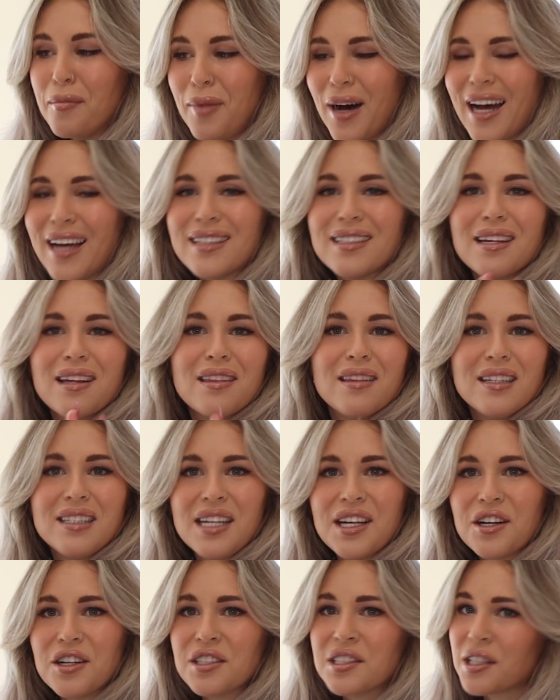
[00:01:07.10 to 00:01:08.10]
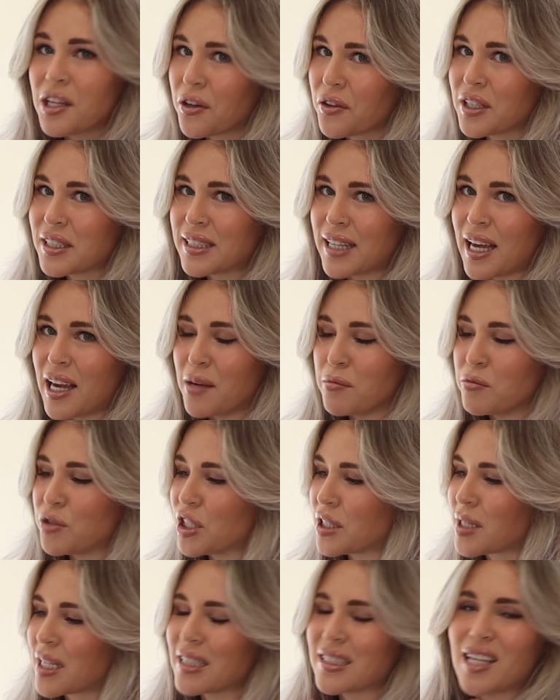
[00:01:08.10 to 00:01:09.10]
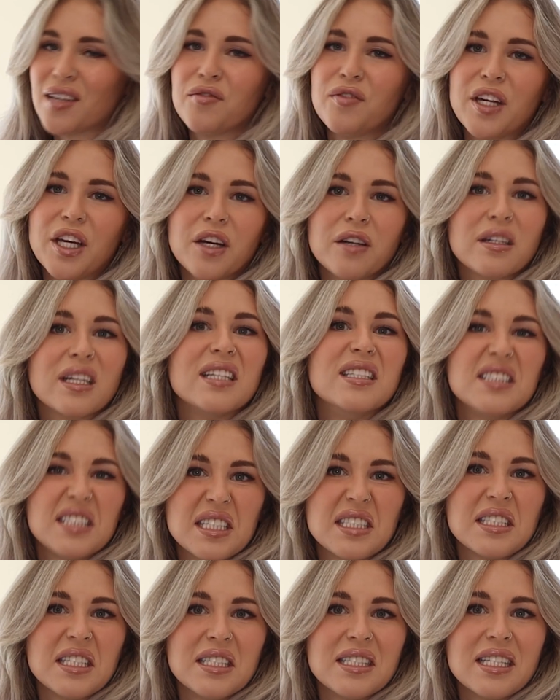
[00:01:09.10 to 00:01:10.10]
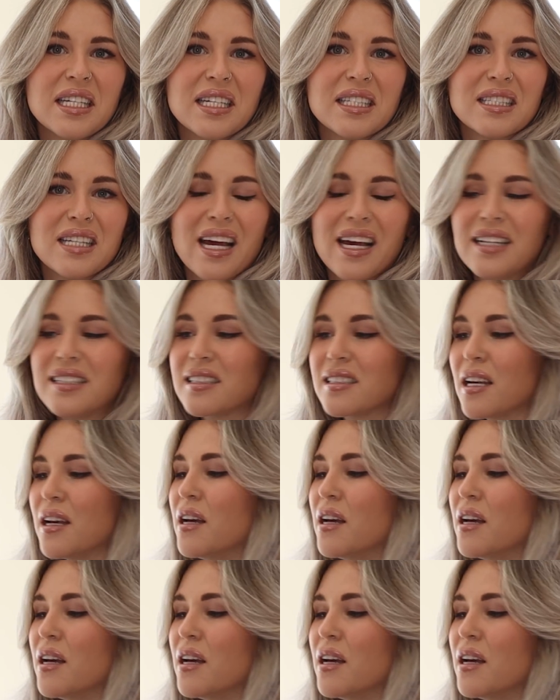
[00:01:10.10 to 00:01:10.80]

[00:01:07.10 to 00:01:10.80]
But the tiers, they're the same just because I figured consistency is nice.